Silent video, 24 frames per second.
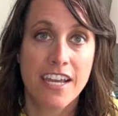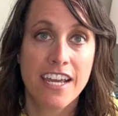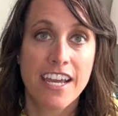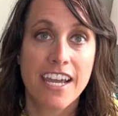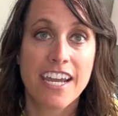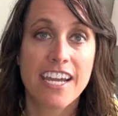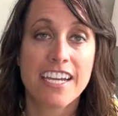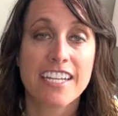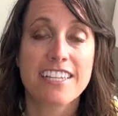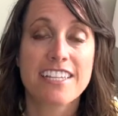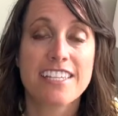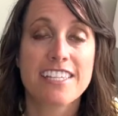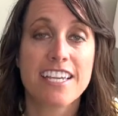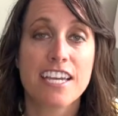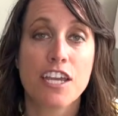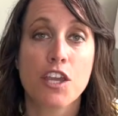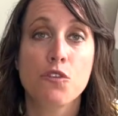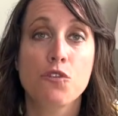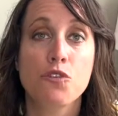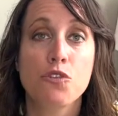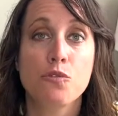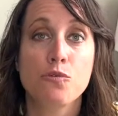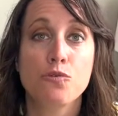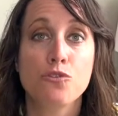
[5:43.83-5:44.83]
It
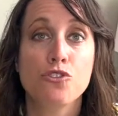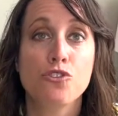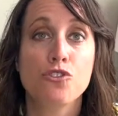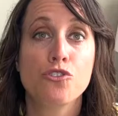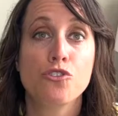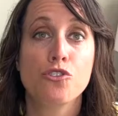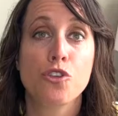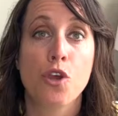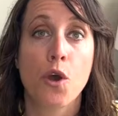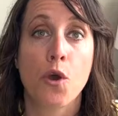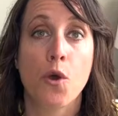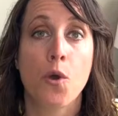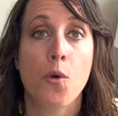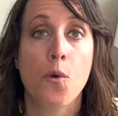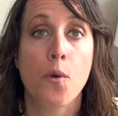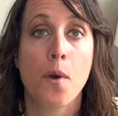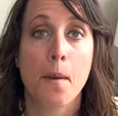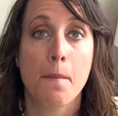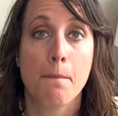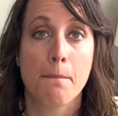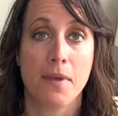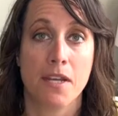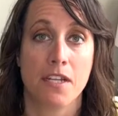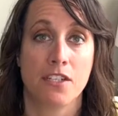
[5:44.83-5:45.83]
saves you
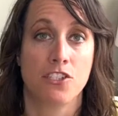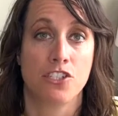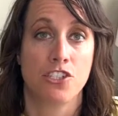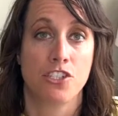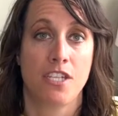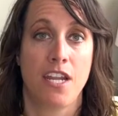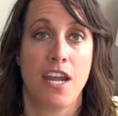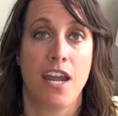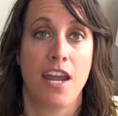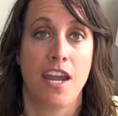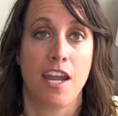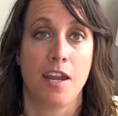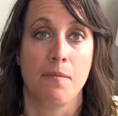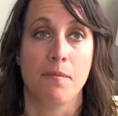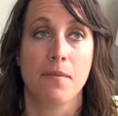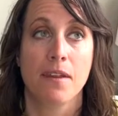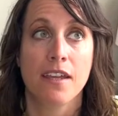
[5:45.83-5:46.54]
so much time.